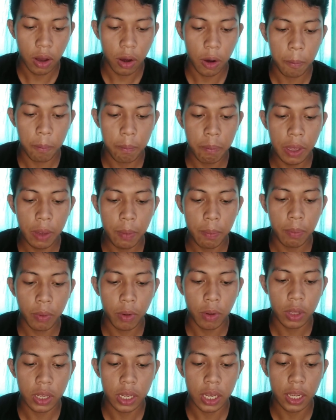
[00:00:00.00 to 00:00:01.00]
of
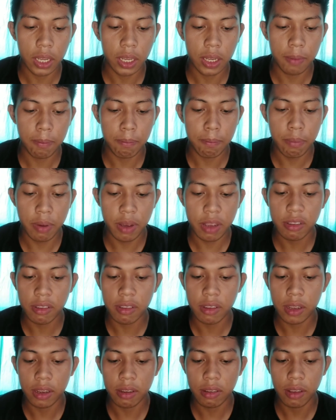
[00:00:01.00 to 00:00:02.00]
people and
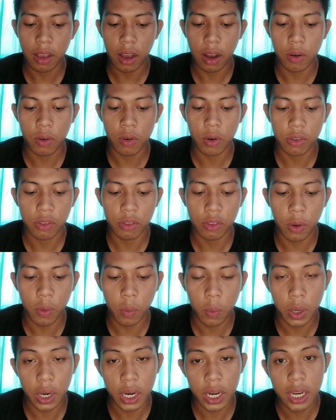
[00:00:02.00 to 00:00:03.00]
business across the
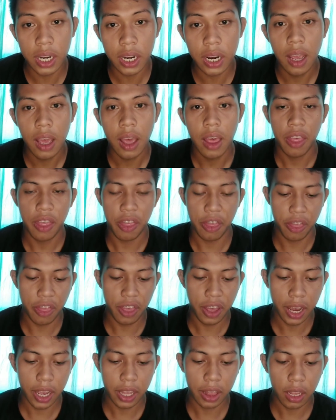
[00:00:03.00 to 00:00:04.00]
world
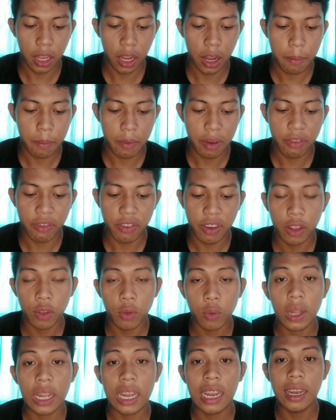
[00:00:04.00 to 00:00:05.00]
that
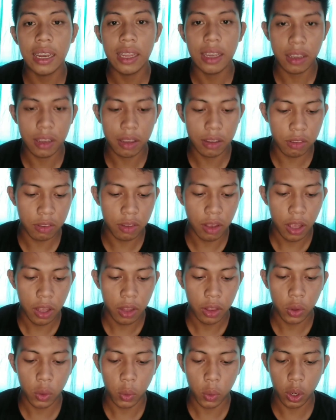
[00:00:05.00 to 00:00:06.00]
eventually leads
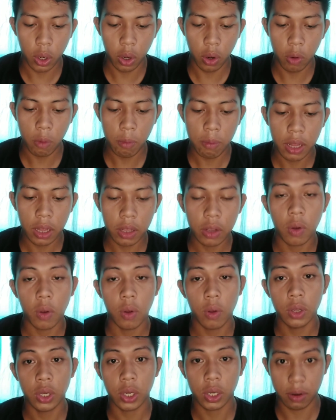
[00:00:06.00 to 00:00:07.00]
to global
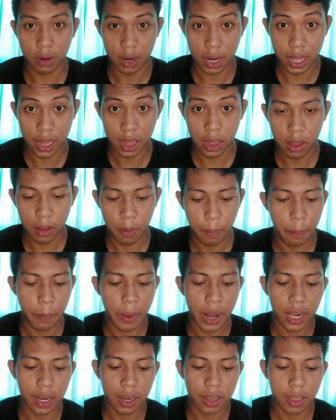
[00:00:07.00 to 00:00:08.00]
cultural,
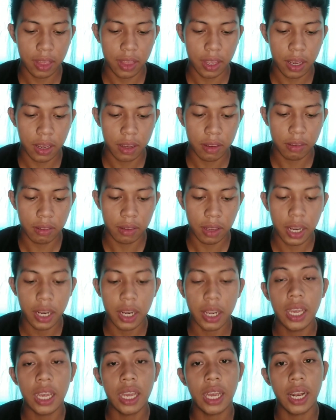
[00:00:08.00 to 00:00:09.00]
politics,
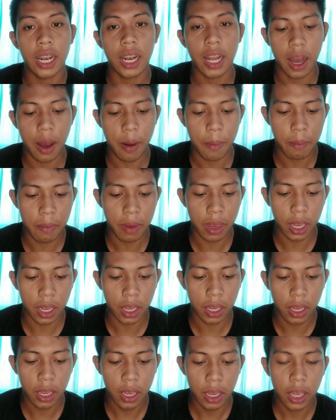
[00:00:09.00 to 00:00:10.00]
and
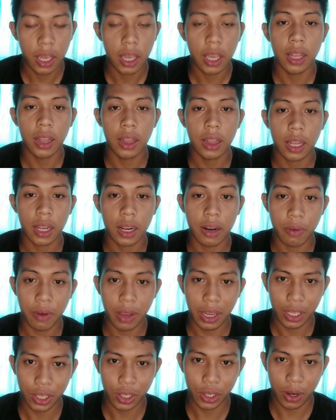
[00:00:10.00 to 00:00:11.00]
economic
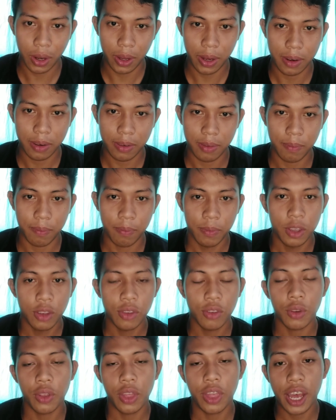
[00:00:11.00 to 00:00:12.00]
integration.
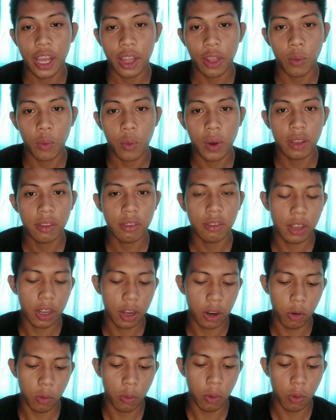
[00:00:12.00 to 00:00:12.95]
So that was the